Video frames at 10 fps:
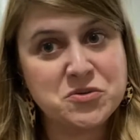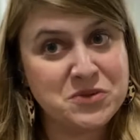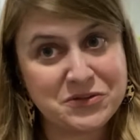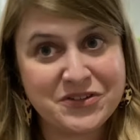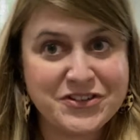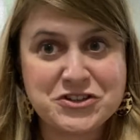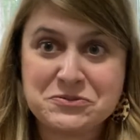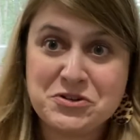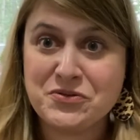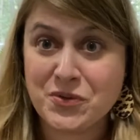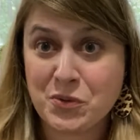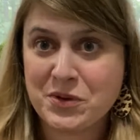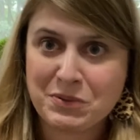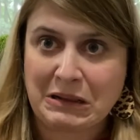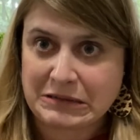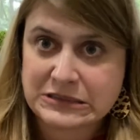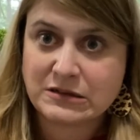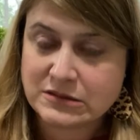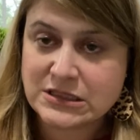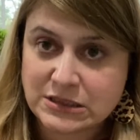when we eventually move, it won't be a problem because
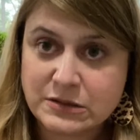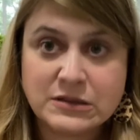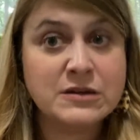I'll, need,